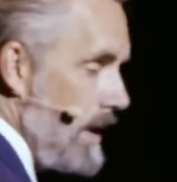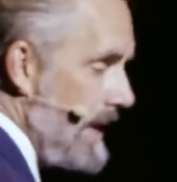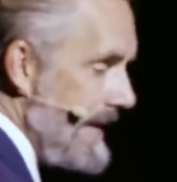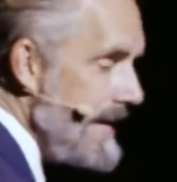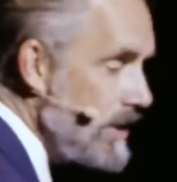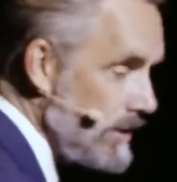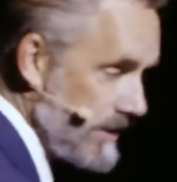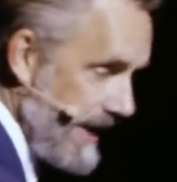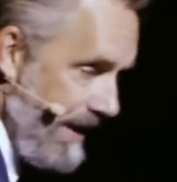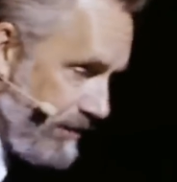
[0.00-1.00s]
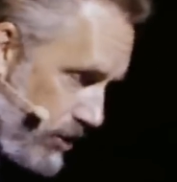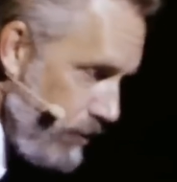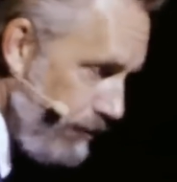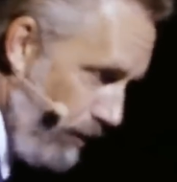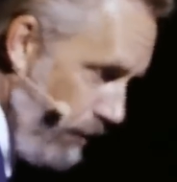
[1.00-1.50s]
Eagles have 2
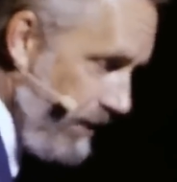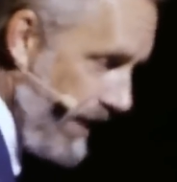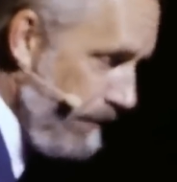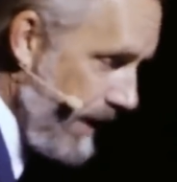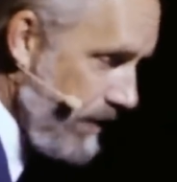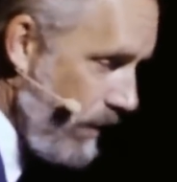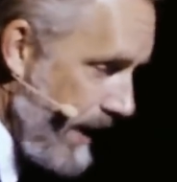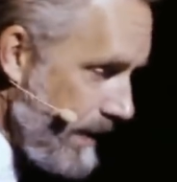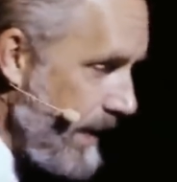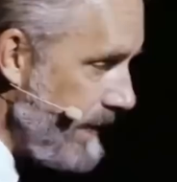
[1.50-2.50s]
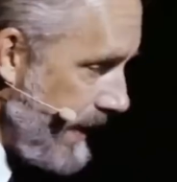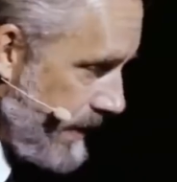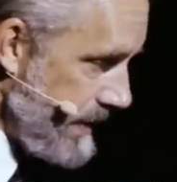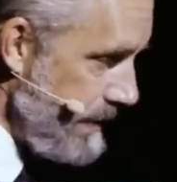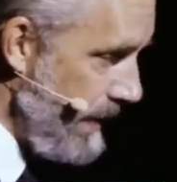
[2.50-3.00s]
fovea, by the way. They can
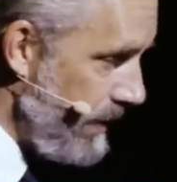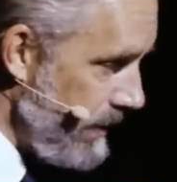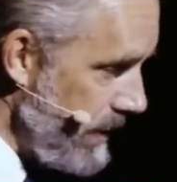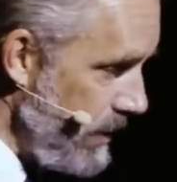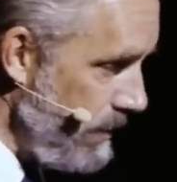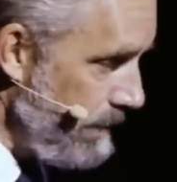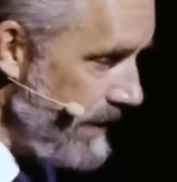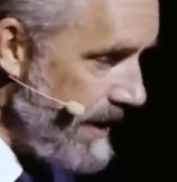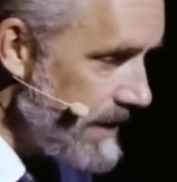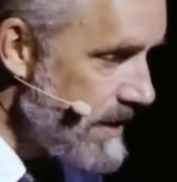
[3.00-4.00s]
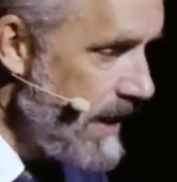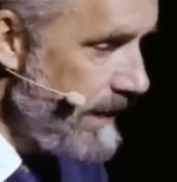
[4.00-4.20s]
see better than human beings.